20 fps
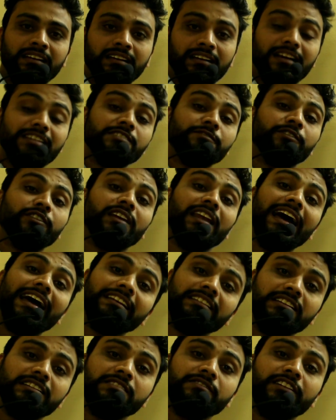Guys, if you
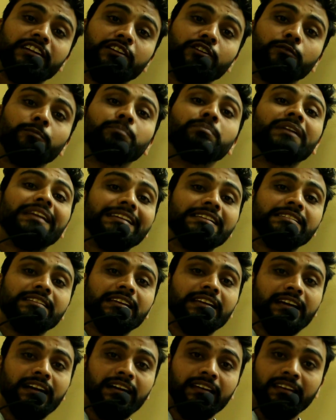like this video, please
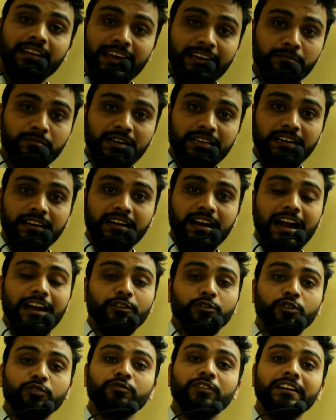click on like button
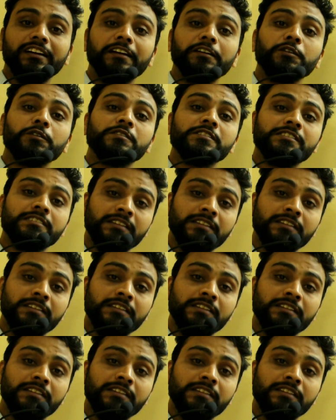and don't forget to